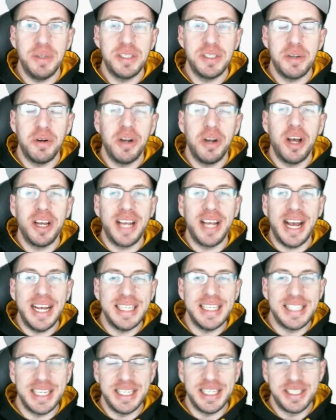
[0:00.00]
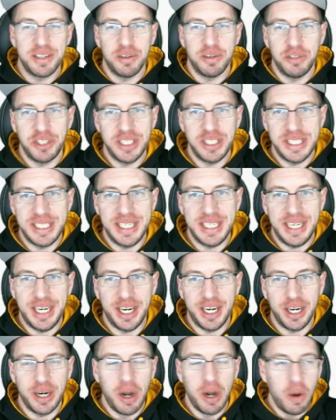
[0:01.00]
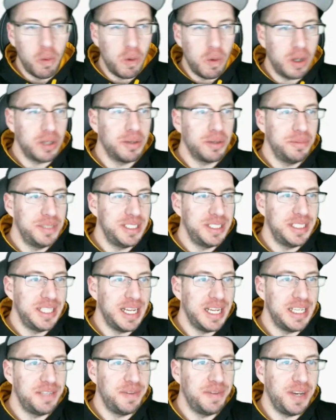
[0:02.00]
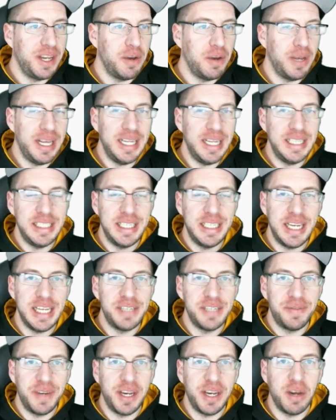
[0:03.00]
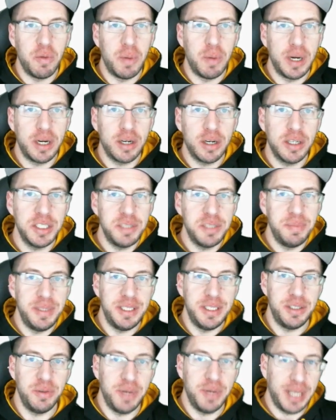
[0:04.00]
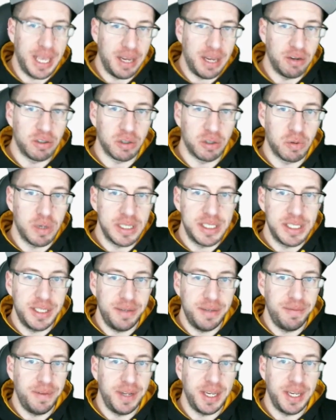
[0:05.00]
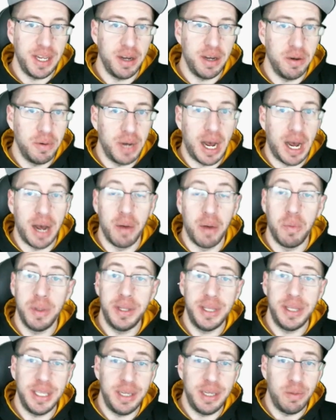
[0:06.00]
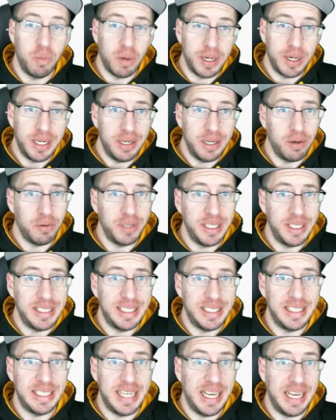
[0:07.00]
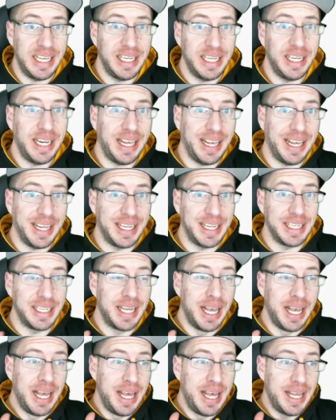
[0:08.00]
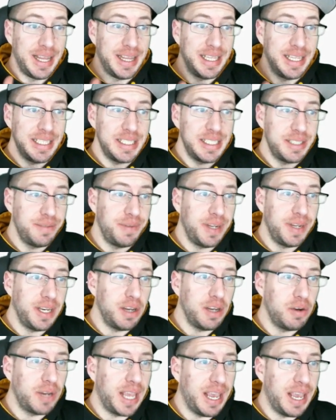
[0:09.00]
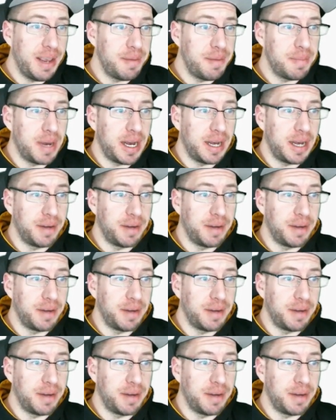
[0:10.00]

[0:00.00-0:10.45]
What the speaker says: what's going on, guys? It is OGC here. Welcome to today's video. In today's video, we're going to be doing a requested video with the one and only Taint, and this video came